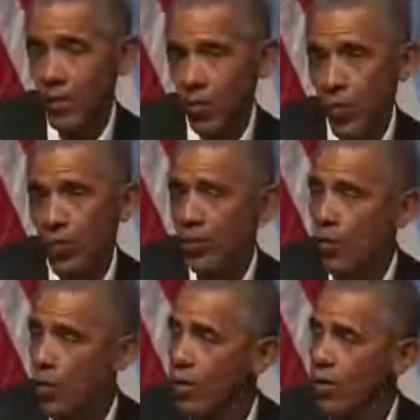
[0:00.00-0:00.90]
but were also
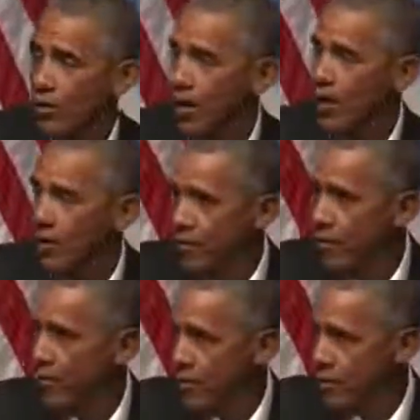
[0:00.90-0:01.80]
worried about their
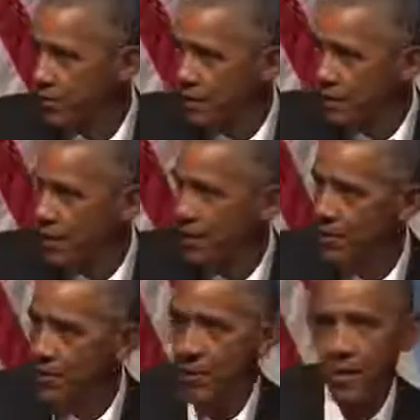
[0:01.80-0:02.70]
futures
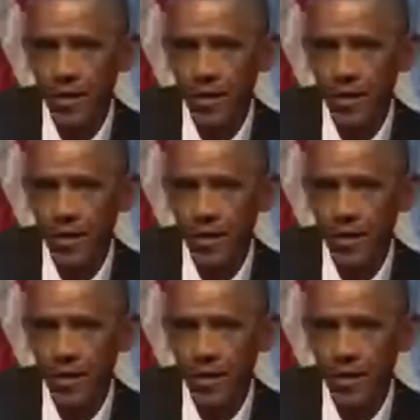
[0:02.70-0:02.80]
because